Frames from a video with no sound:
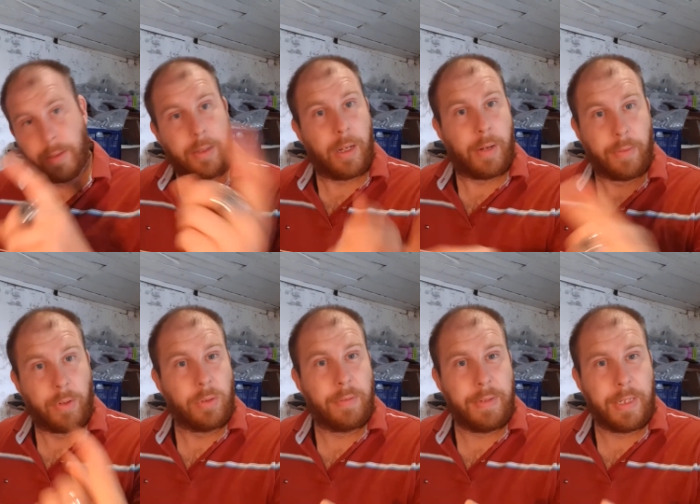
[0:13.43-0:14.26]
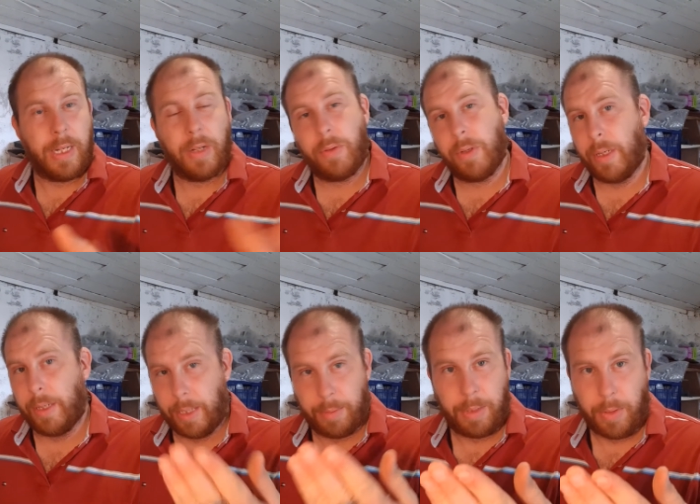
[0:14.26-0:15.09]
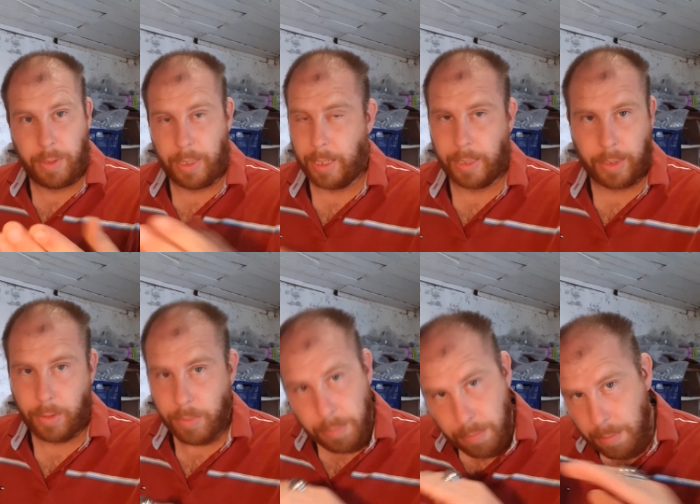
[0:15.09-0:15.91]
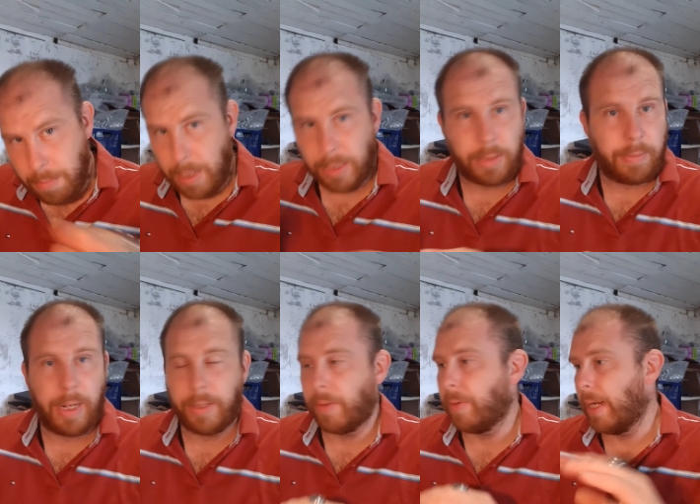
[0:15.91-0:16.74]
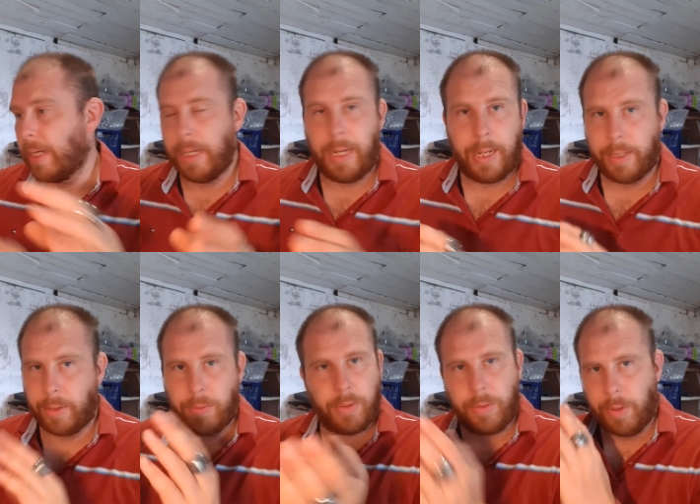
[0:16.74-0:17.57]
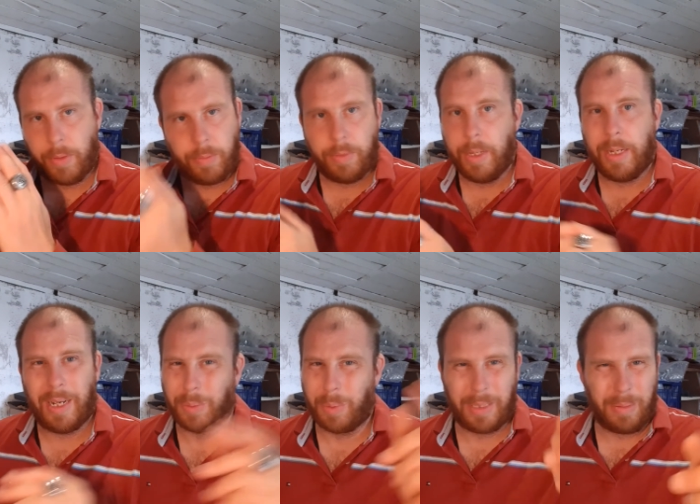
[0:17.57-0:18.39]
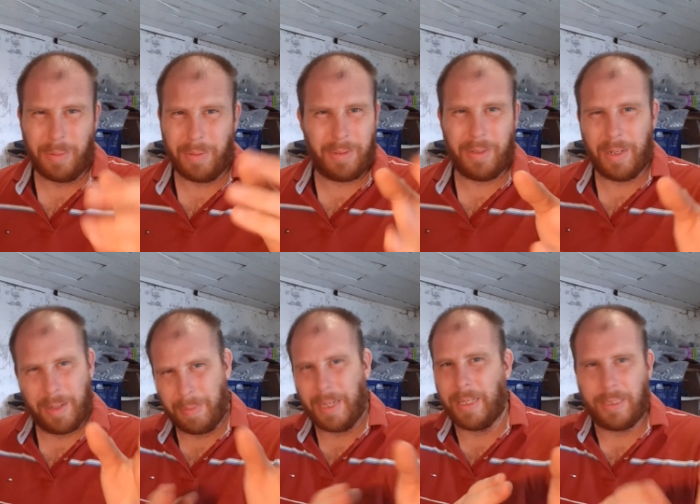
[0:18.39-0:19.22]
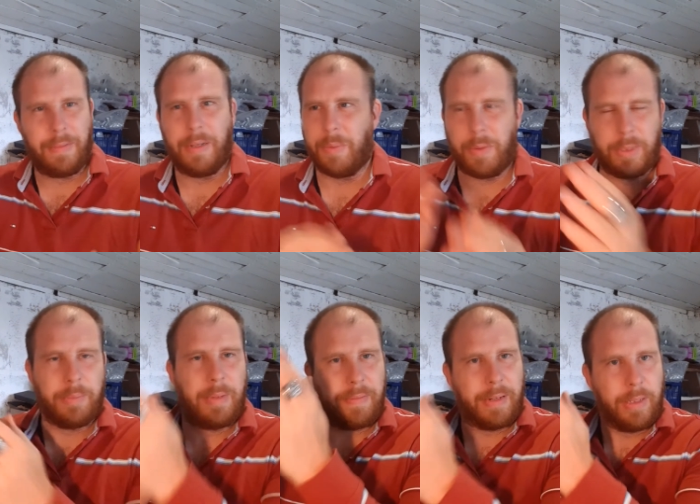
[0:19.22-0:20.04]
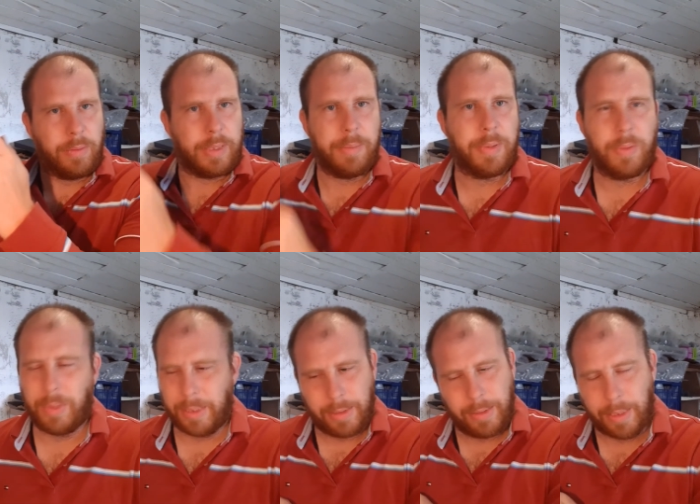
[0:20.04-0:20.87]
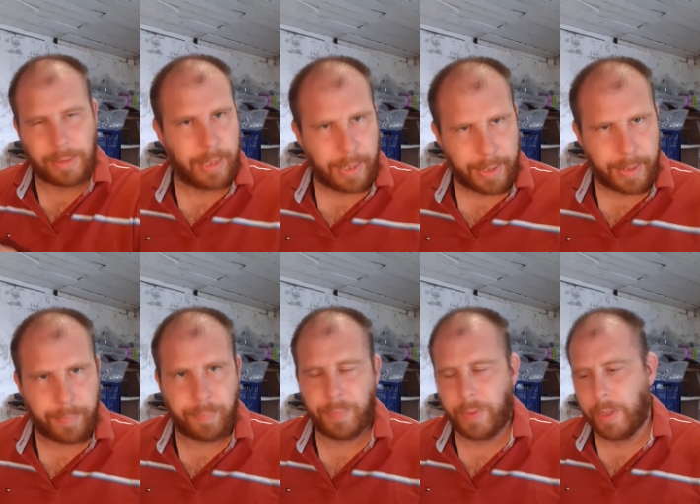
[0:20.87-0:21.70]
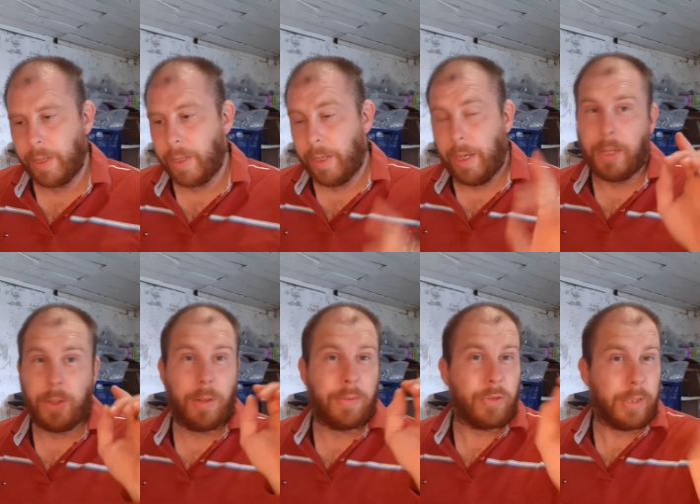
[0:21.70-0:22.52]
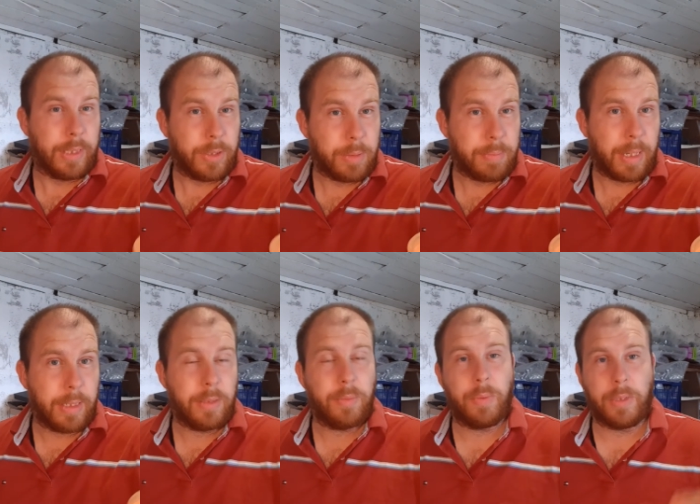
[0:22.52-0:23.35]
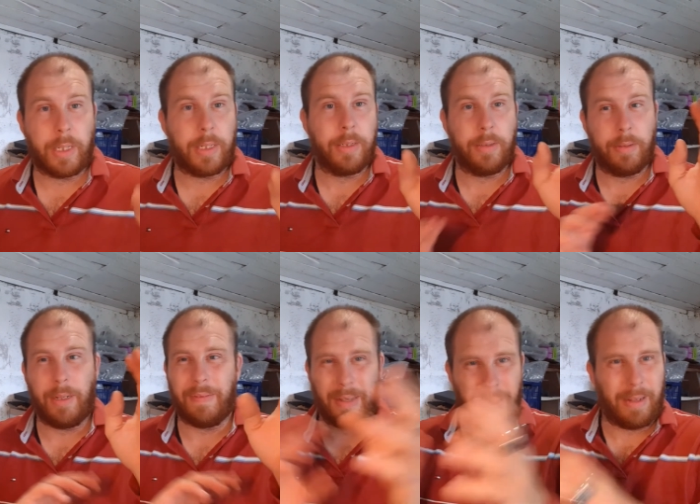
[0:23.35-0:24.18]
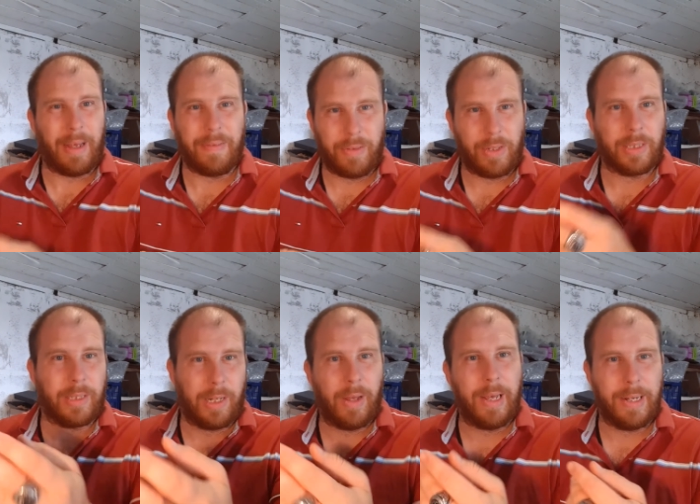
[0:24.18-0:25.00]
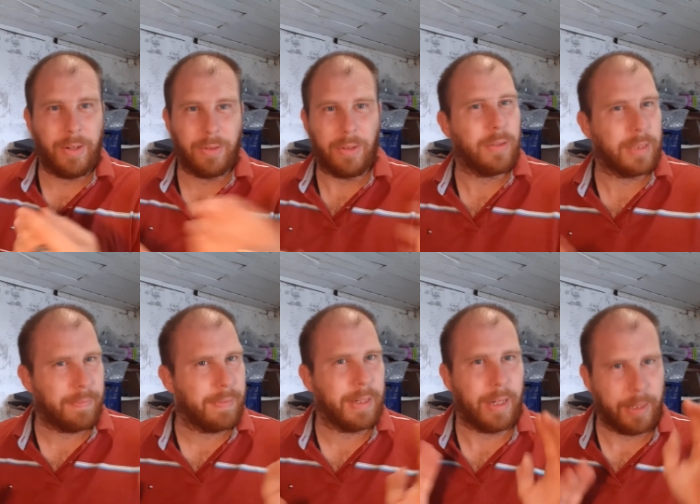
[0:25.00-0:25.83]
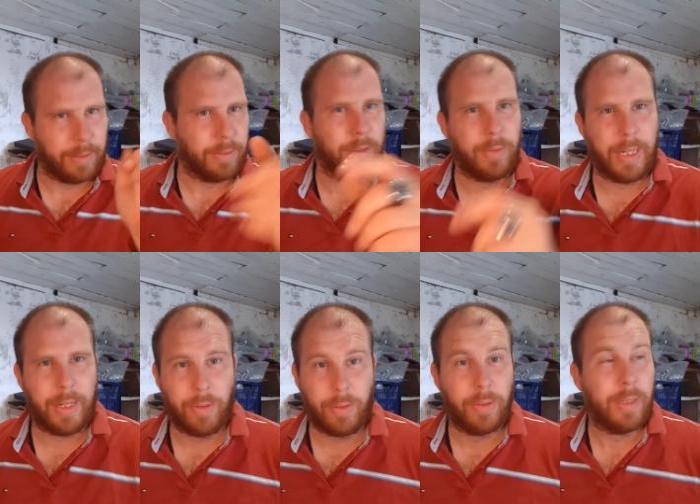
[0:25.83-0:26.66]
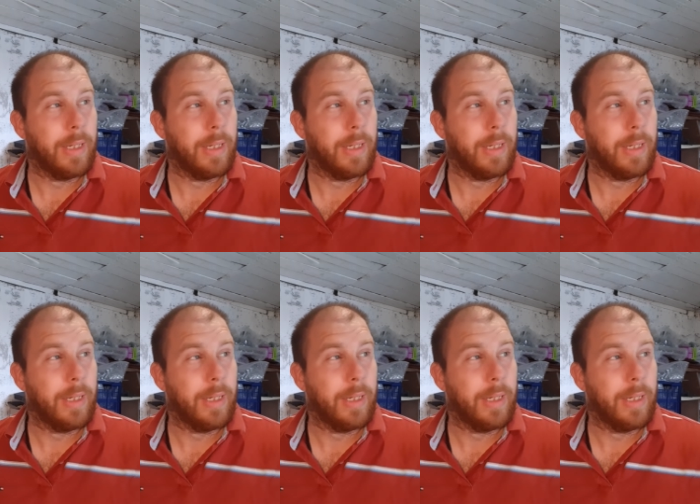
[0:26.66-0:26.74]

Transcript: I record a video and I upload it. I don't mess around, don't edit it, I don't do no. That's why at the beginning of this video, you won't see my funny little symbol. There's none of that. I do have a transition button, which I can, if I have to adjust the lighting or something, I can do that. Or